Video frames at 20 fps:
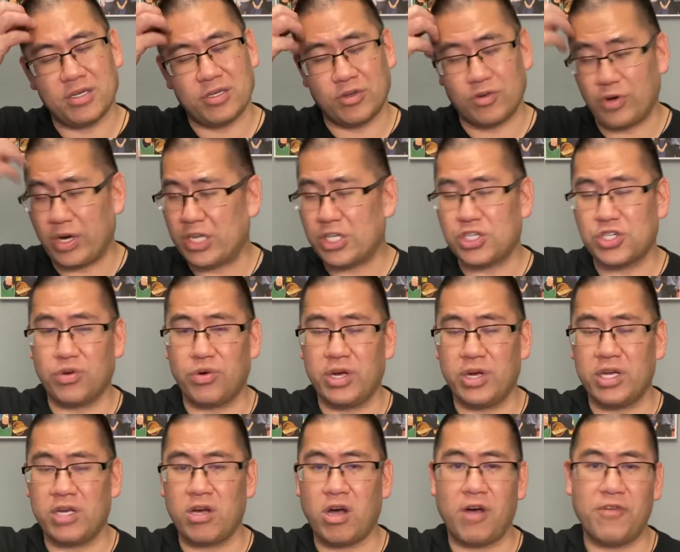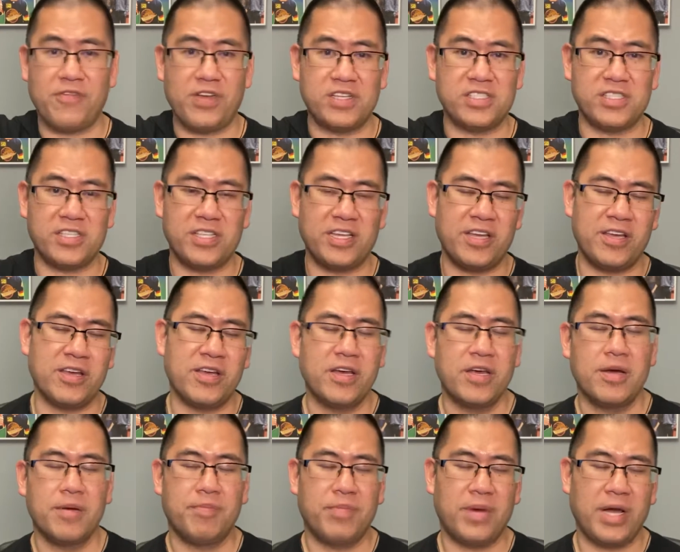great showing offensively
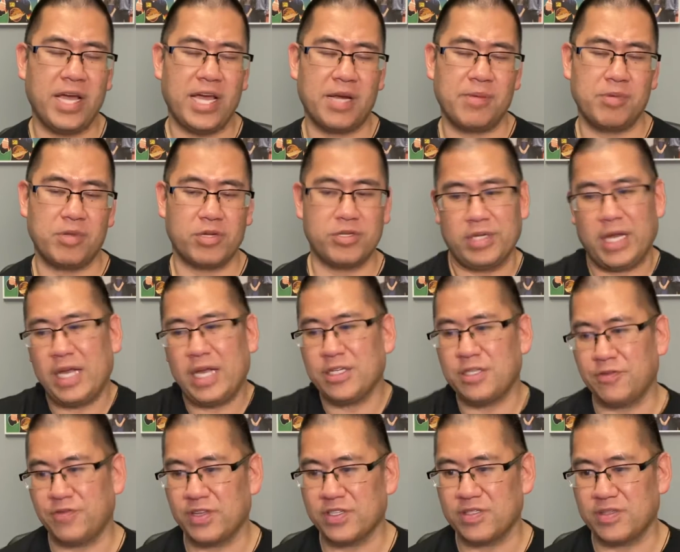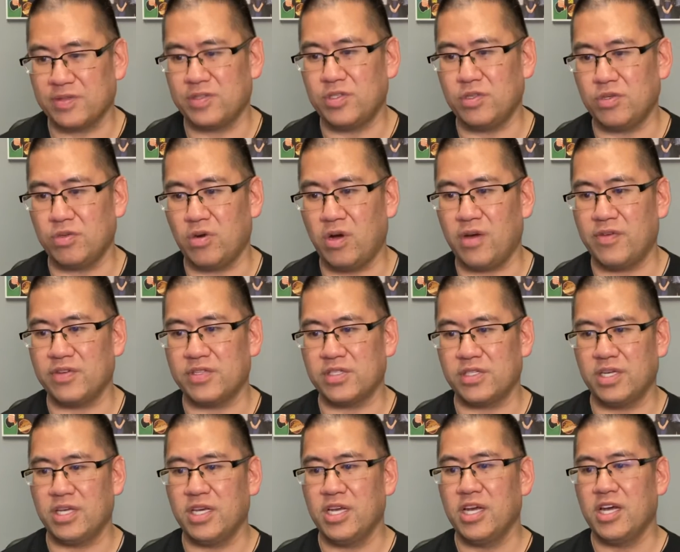by Ekman-Larsson, and defensively too,
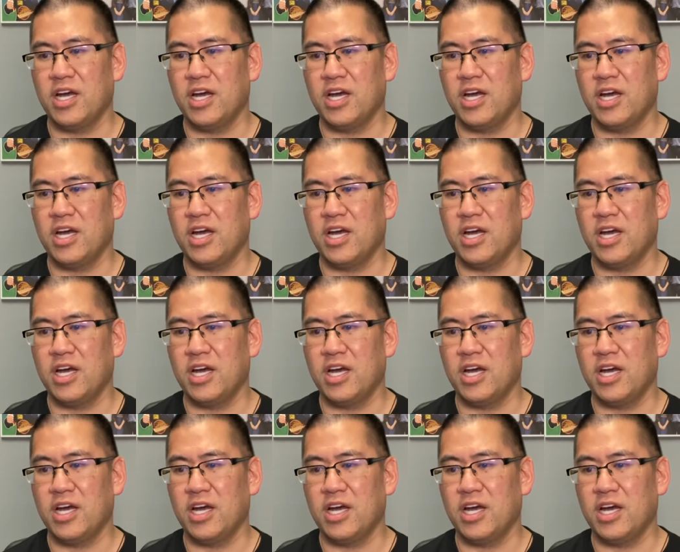obviously.